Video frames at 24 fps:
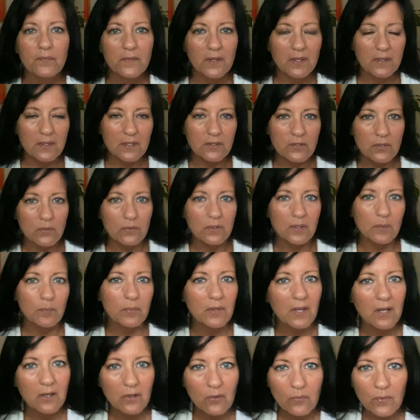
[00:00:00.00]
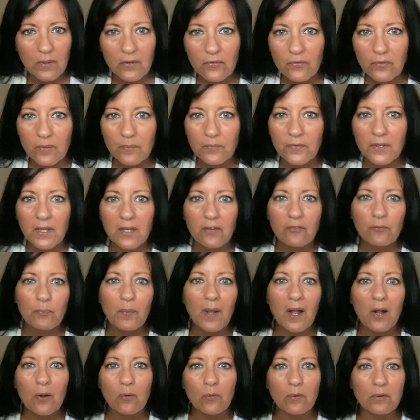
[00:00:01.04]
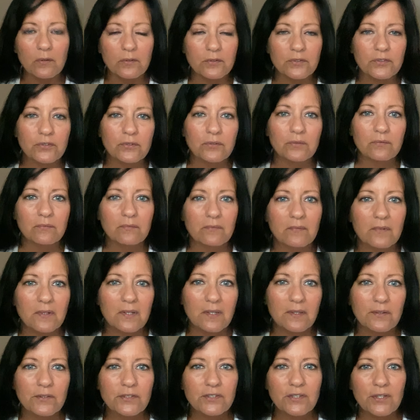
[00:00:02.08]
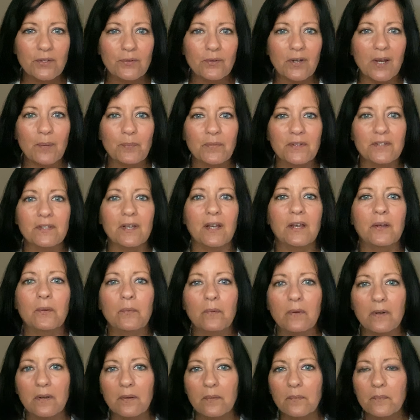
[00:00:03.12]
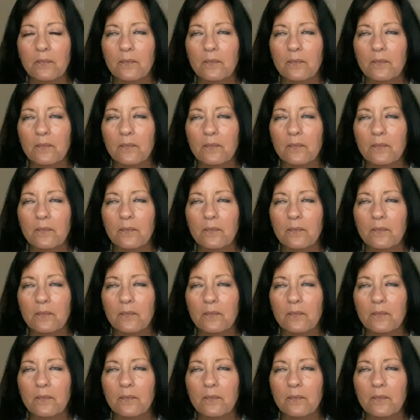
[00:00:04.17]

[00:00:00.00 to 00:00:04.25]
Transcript: And that's only a block away from Dave Bowers in Cedar Rapids, Iowa.